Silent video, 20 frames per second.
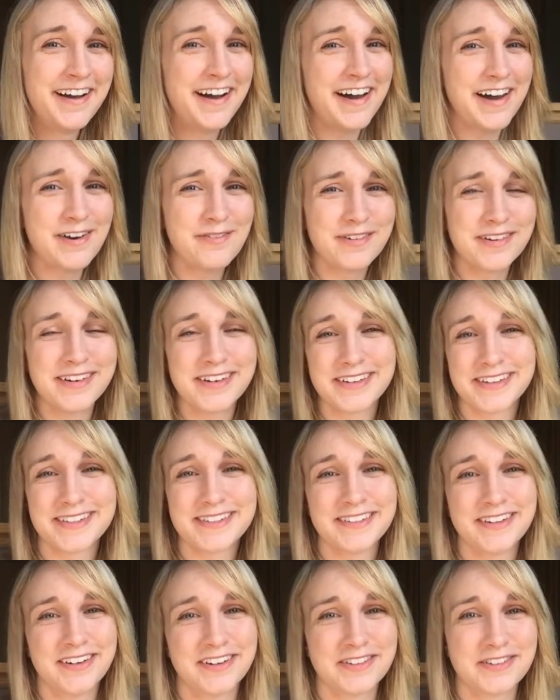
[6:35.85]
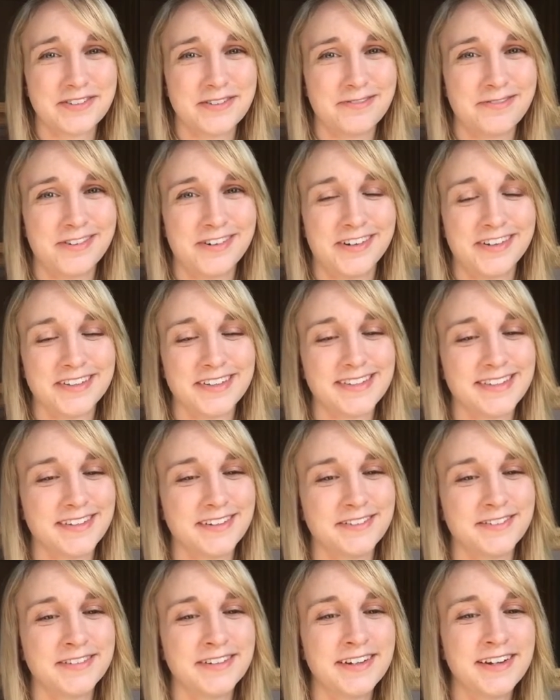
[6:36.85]
I don't want to just talk to a wall.
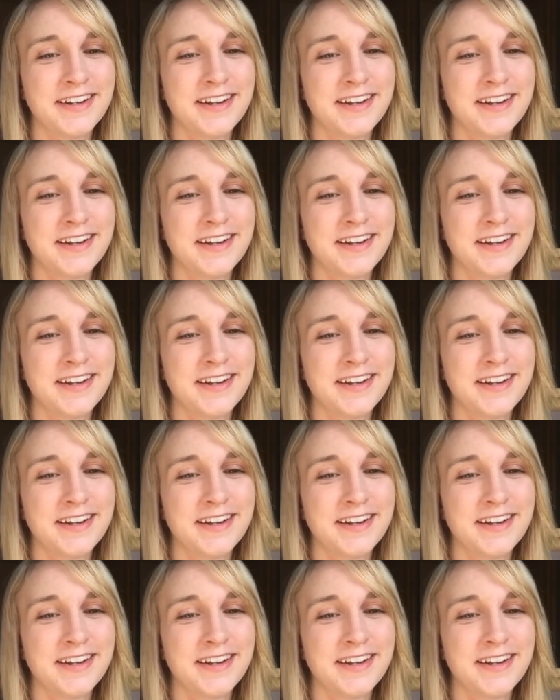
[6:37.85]
So